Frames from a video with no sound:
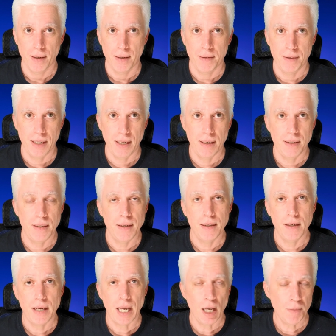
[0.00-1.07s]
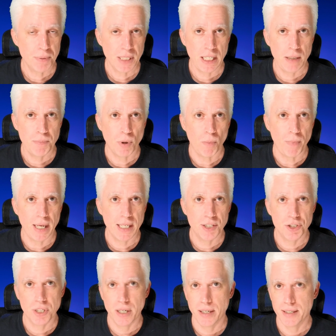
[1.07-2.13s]
Then help keep Omega
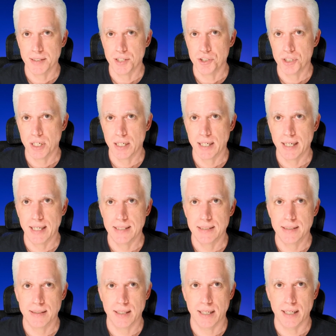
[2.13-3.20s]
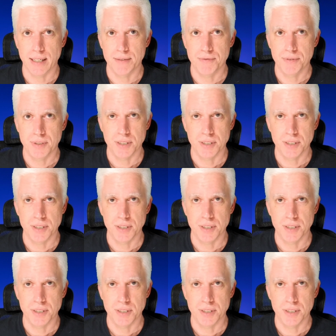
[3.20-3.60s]
Shock and the Shockcast alive.